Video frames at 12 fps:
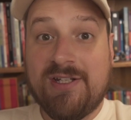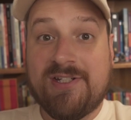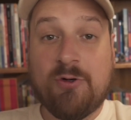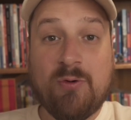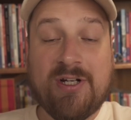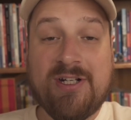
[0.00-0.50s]

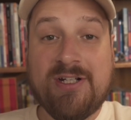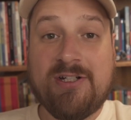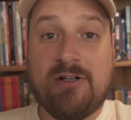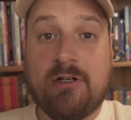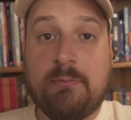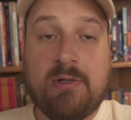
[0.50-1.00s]
So we're going to
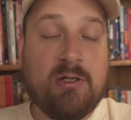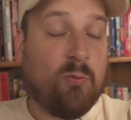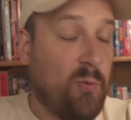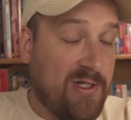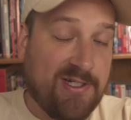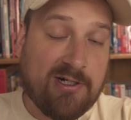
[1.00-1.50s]
talk about
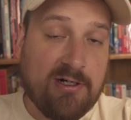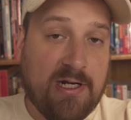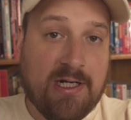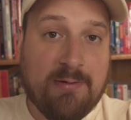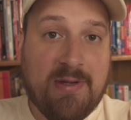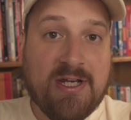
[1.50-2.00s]
Western
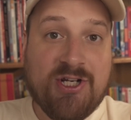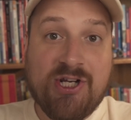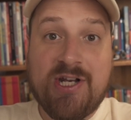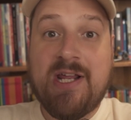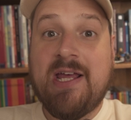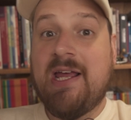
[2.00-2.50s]

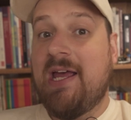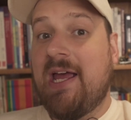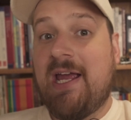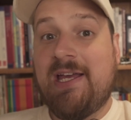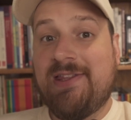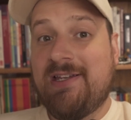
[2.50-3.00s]
animation
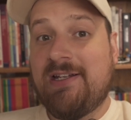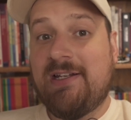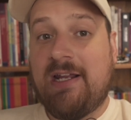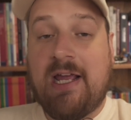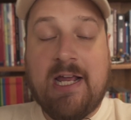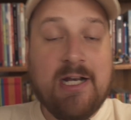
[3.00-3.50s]
and
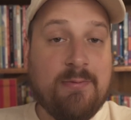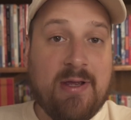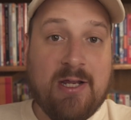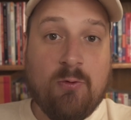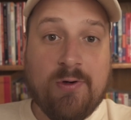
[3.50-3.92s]
then anime,